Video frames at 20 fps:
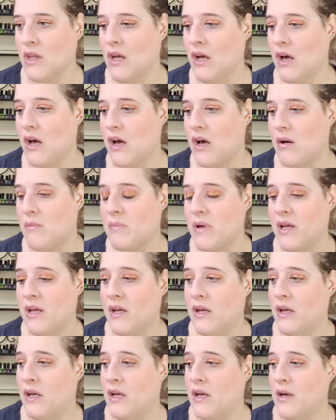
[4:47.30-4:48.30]
Um,
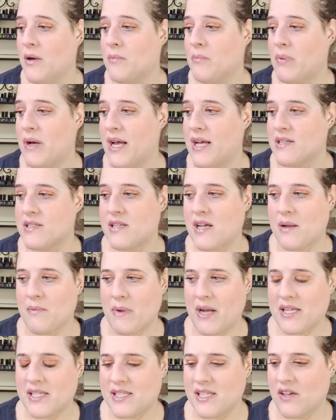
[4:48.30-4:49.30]
but I
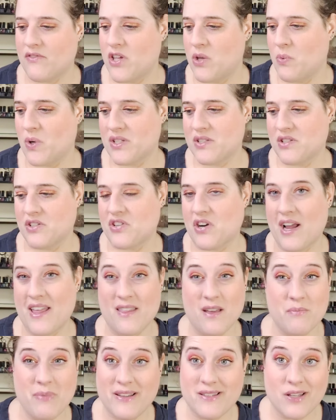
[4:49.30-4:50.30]
might see if he wants to try
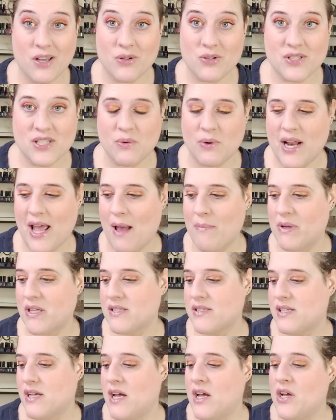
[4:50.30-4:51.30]
that base coat and see what
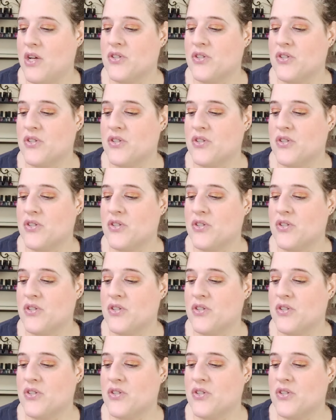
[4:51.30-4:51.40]
happens.